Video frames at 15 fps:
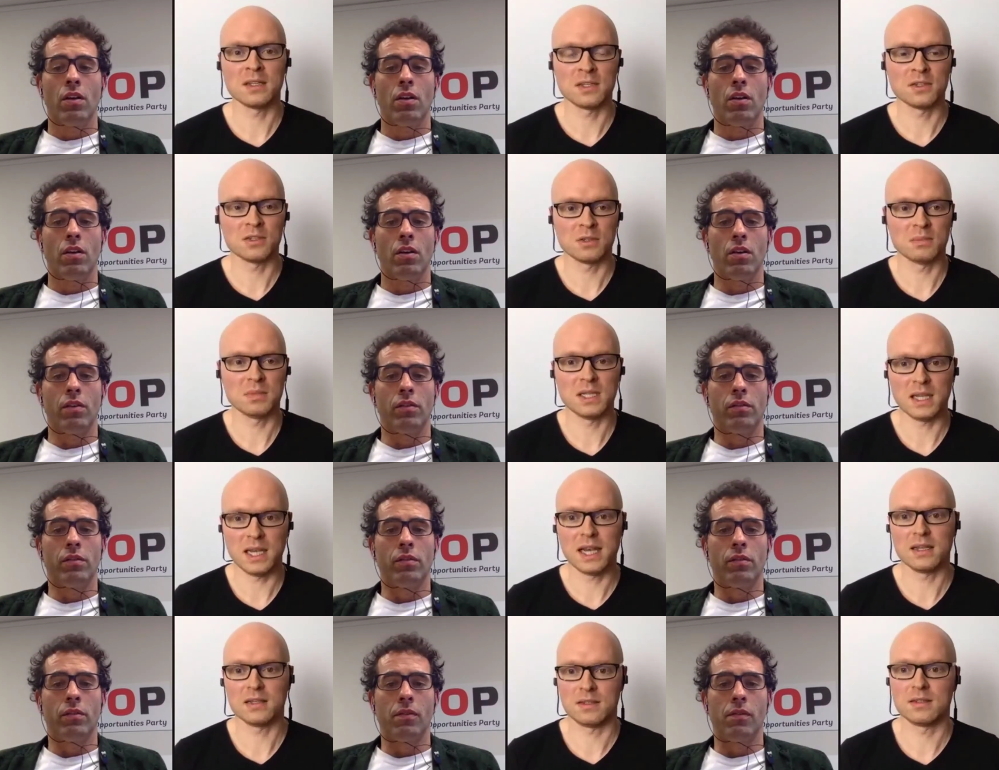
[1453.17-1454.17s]
Speaker 1: tendencies to
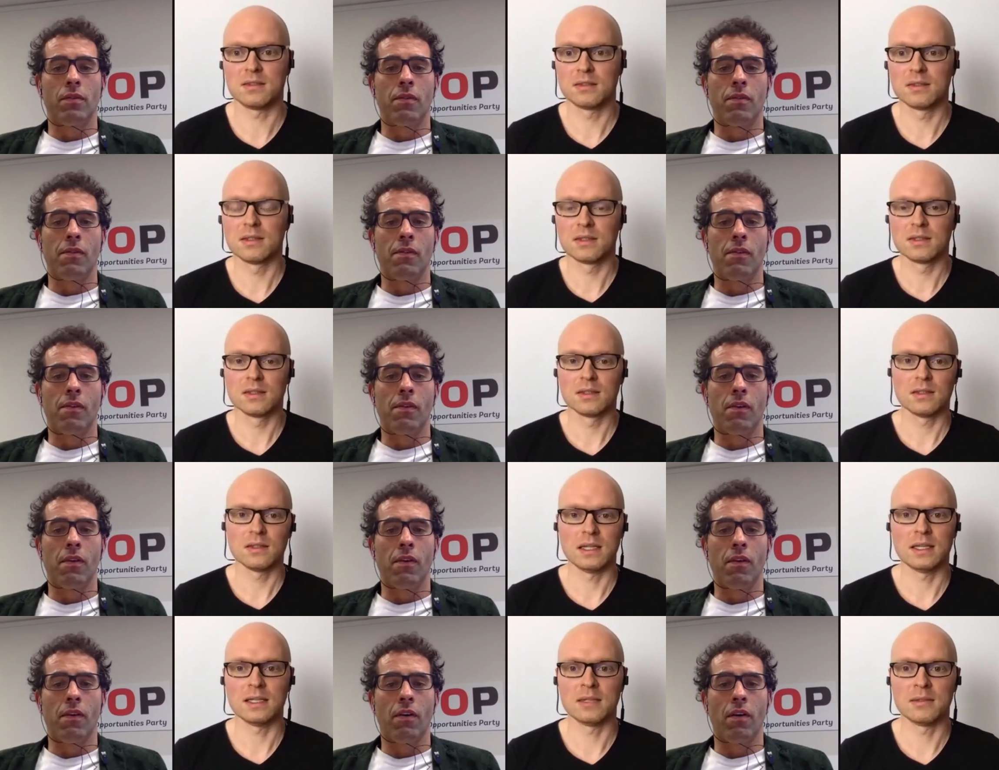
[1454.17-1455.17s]
be as
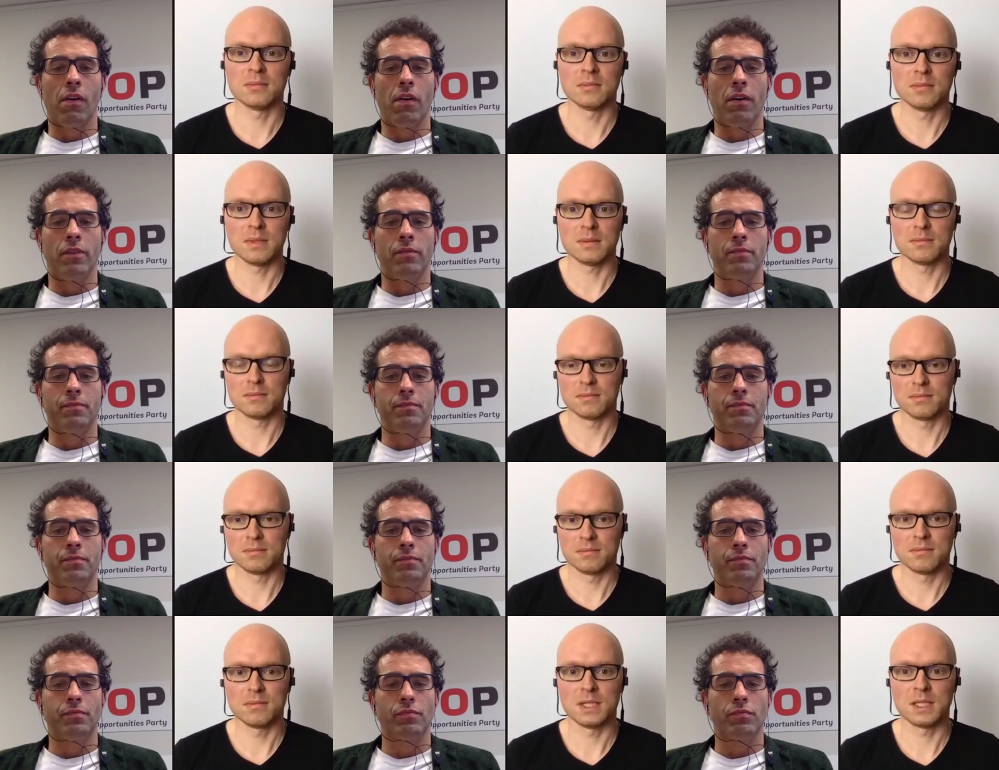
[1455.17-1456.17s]
um,
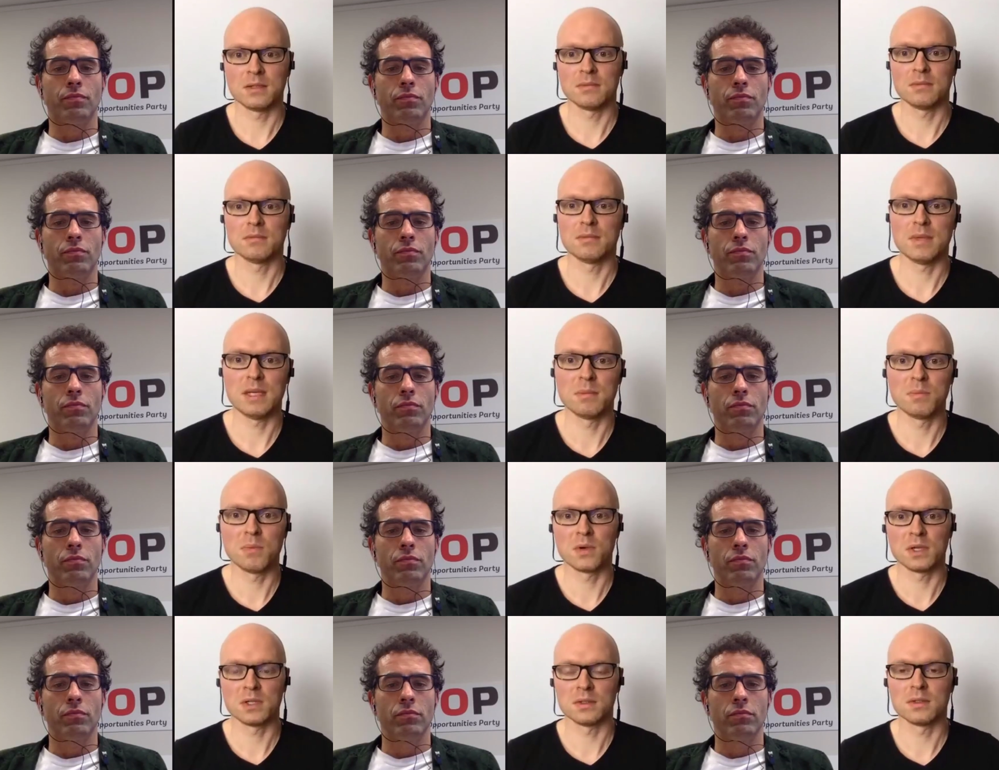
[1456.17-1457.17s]
you know
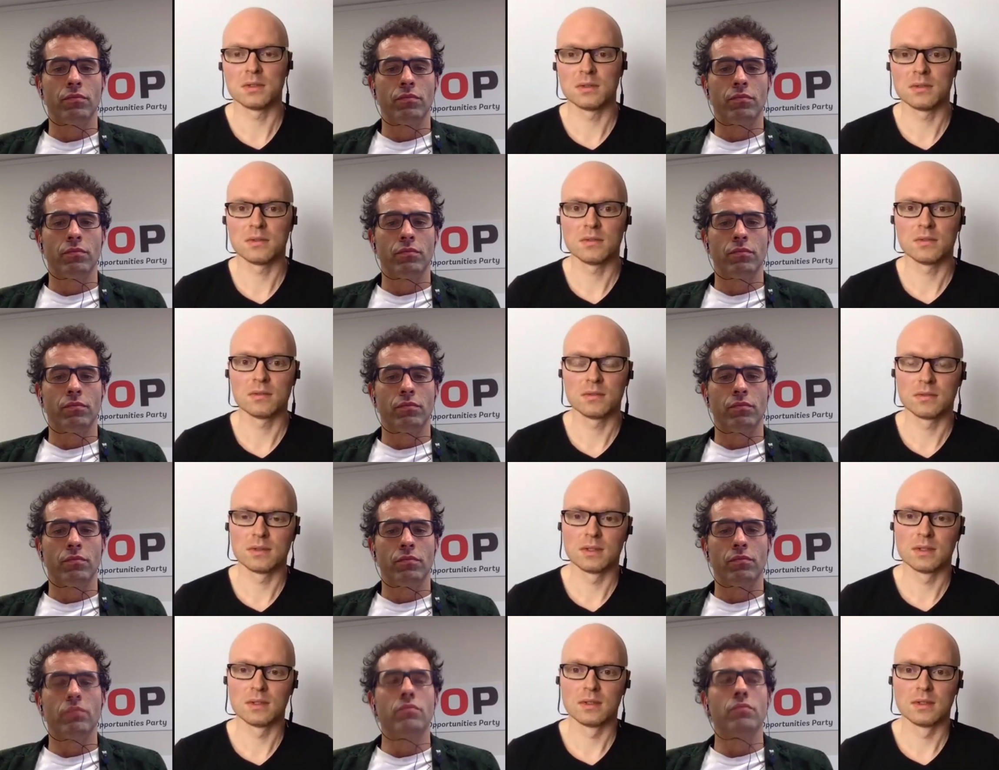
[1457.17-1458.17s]
important.
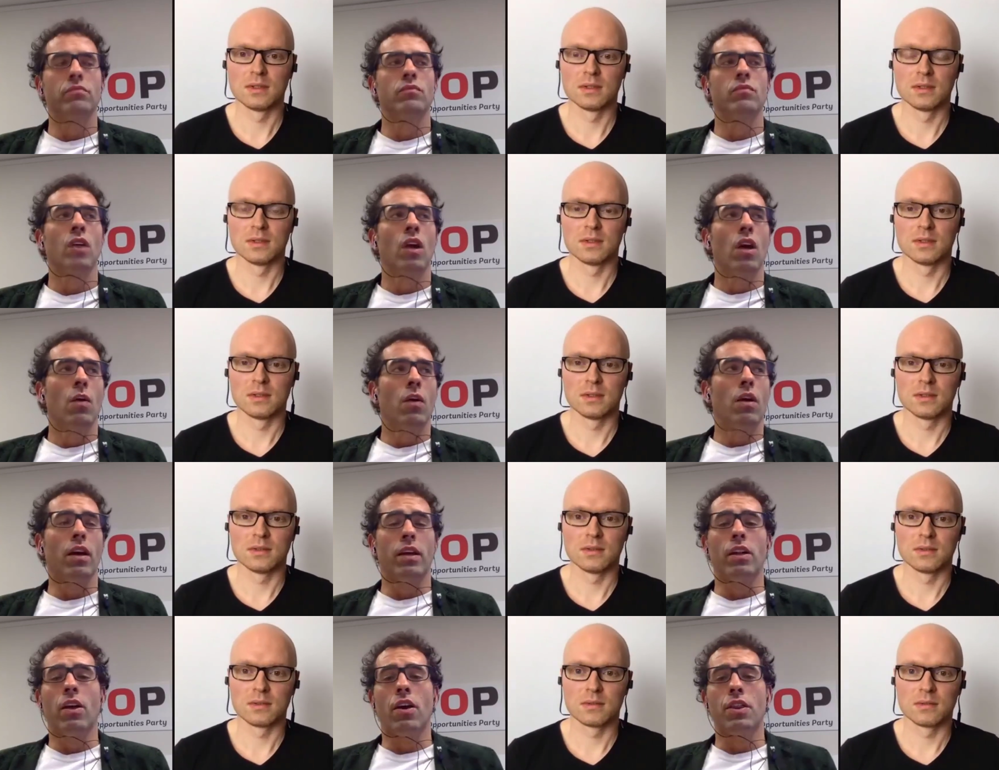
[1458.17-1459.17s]
Mm.
Speaker 2: Well,
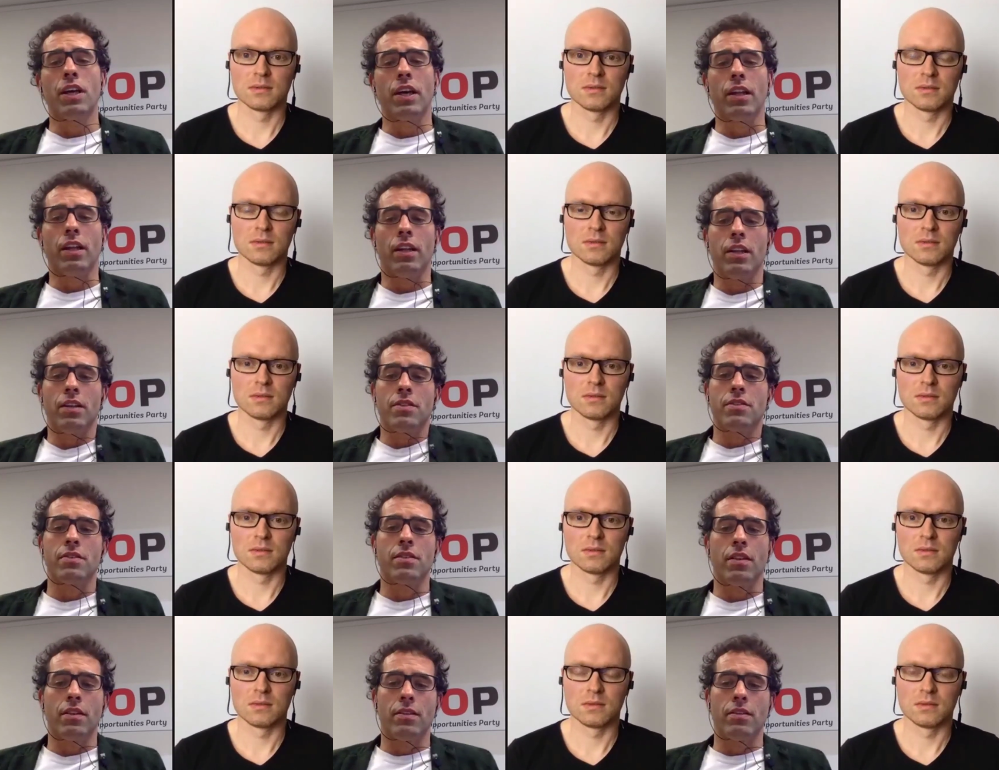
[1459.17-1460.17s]
you know, I think it, it
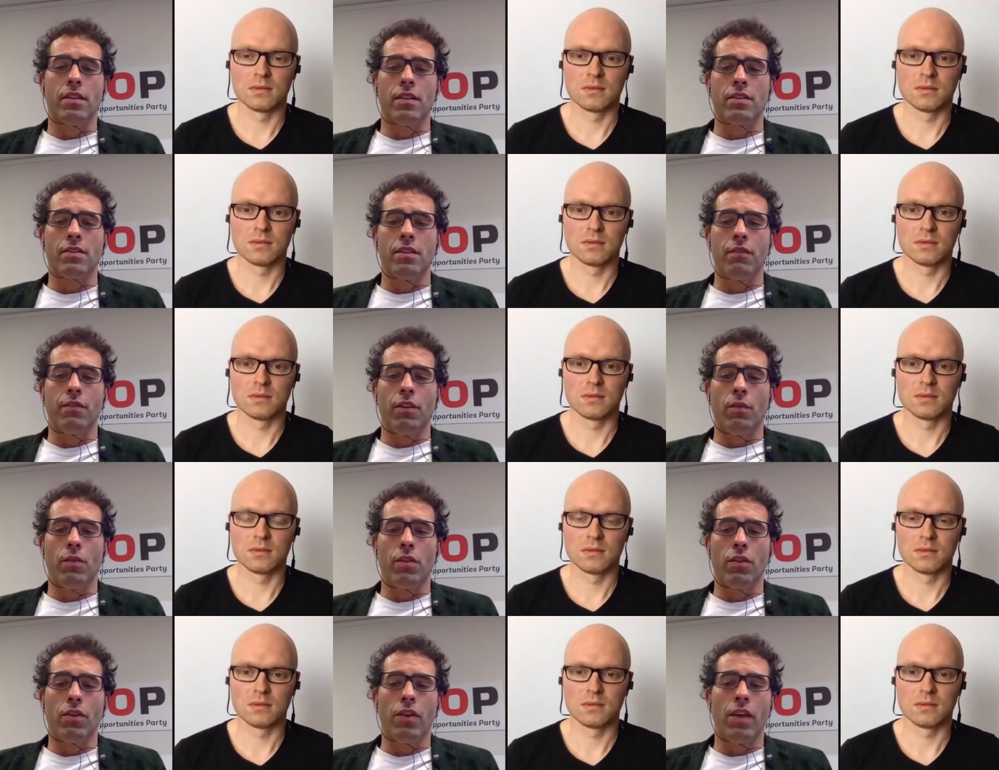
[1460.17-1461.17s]
is. It's it's definitely
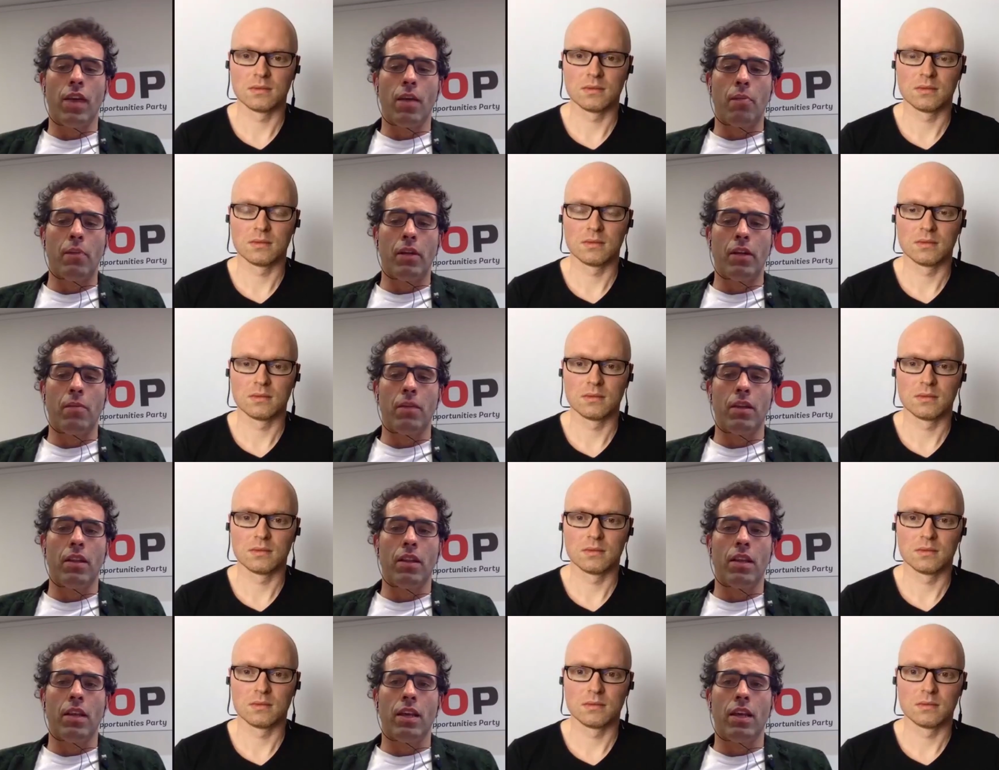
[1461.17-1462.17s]
worth looking at. But I
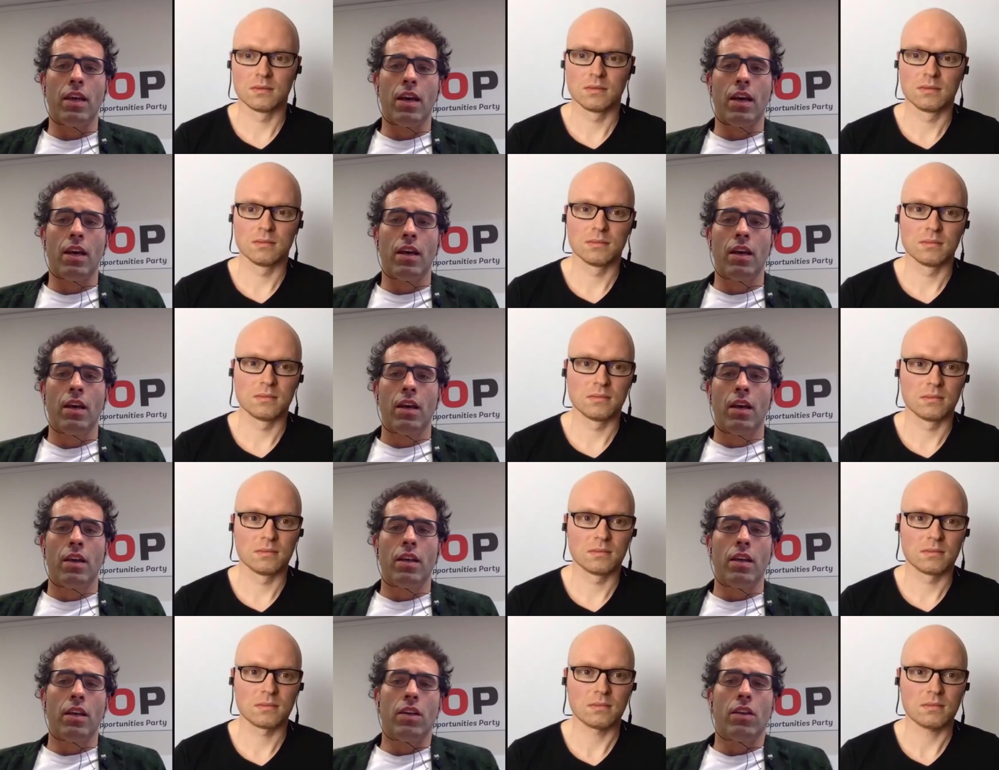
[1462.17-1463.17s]
mean, the uh,
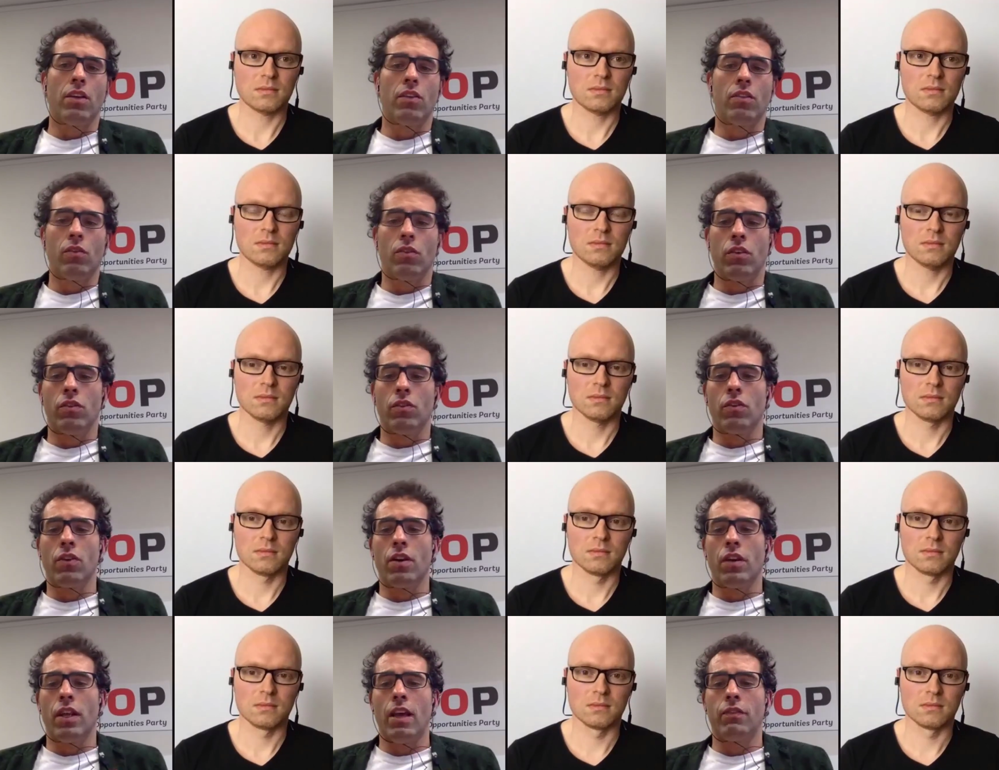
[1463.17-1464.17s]
you, you do you do
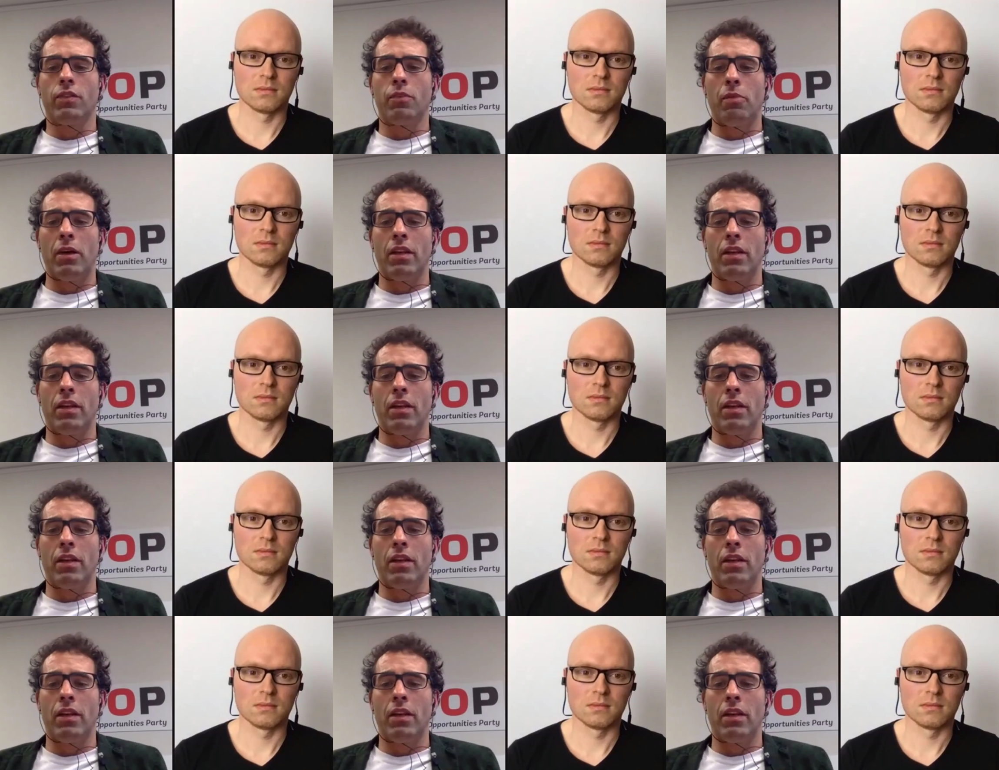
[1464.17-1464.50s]
kind of have to